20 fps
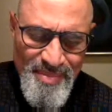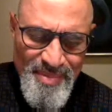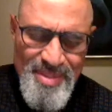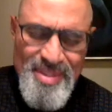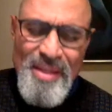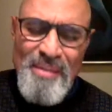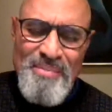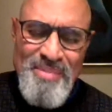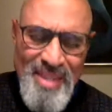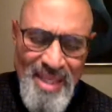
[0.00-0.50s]

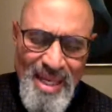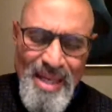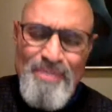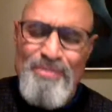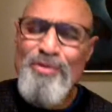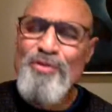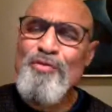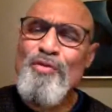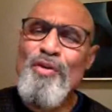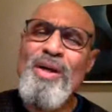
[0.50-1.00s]

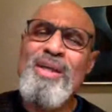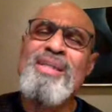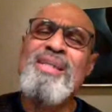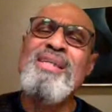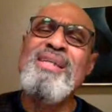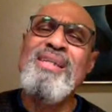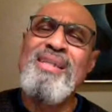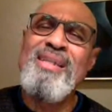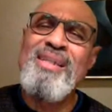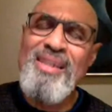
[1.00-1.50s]
Sometimes
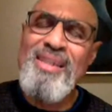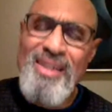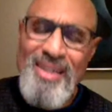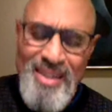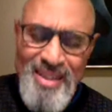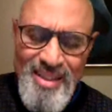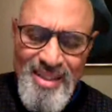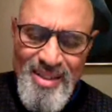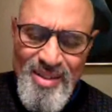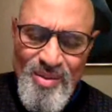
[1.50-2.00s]
Freddie
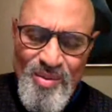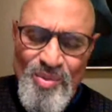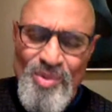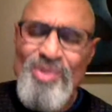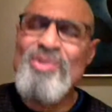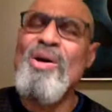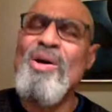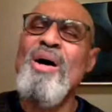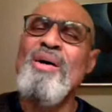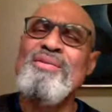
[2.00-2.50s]

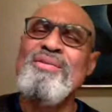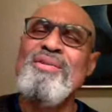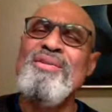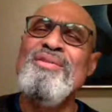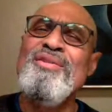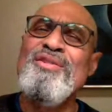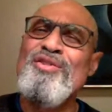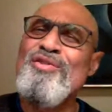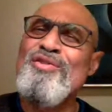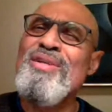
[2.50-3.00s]
would talk
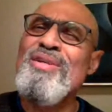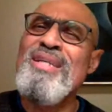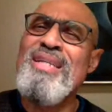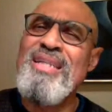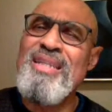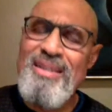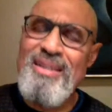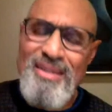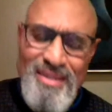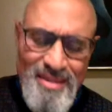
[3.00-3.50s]
to the
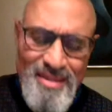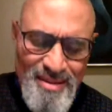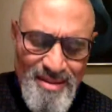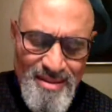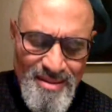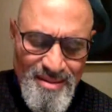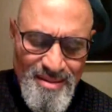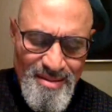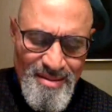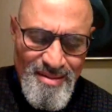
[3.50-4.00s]
trees.
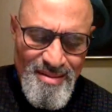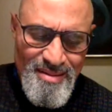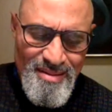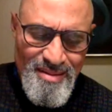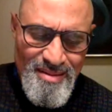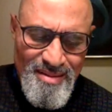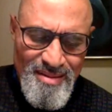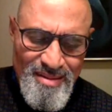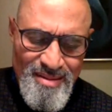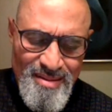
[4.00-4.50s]

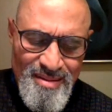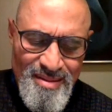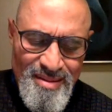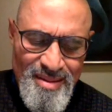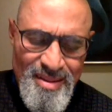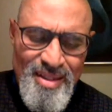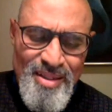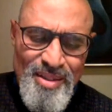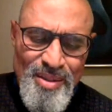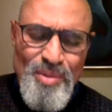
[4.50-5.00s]

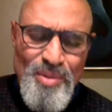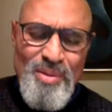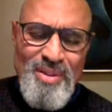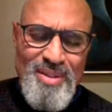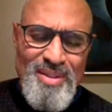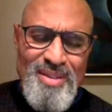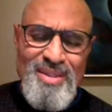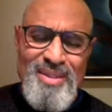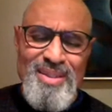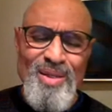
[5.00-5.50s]
You
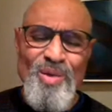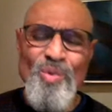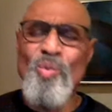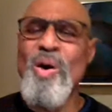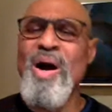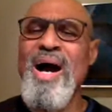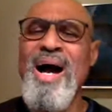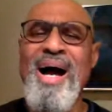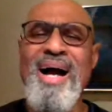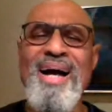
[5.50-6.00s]
can see
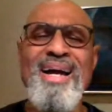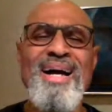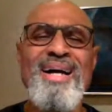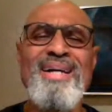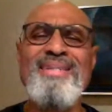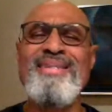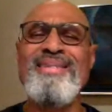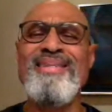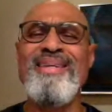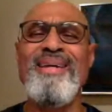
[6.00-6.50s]
why
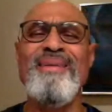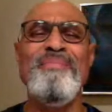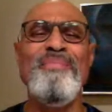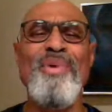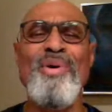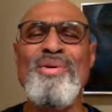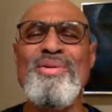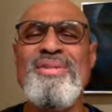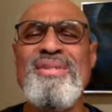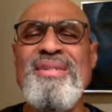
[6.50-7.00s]
I say
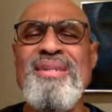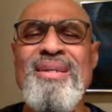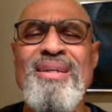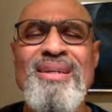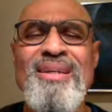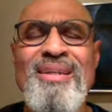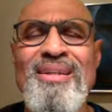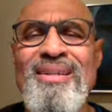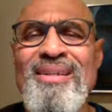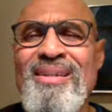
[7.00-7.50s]

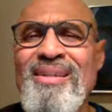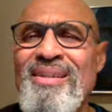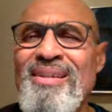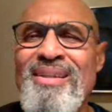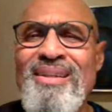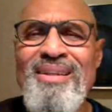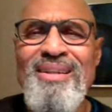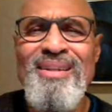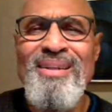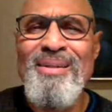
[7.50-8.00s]
mercy,
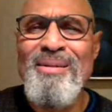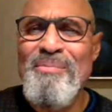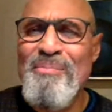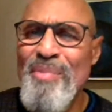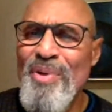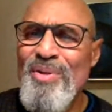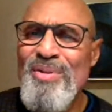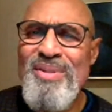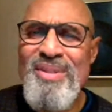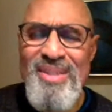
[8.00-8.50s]

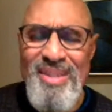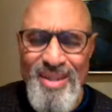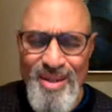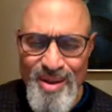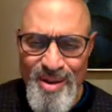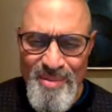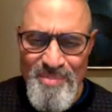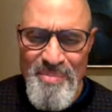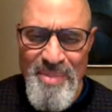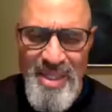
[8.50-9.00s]
mercy
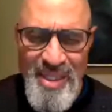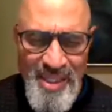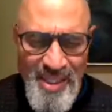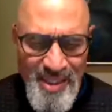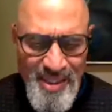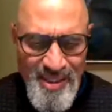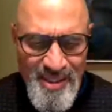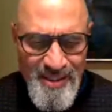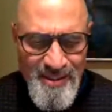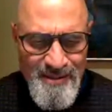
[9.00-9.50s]
on
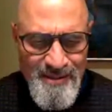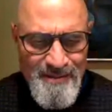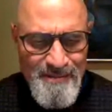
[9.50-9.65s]
me.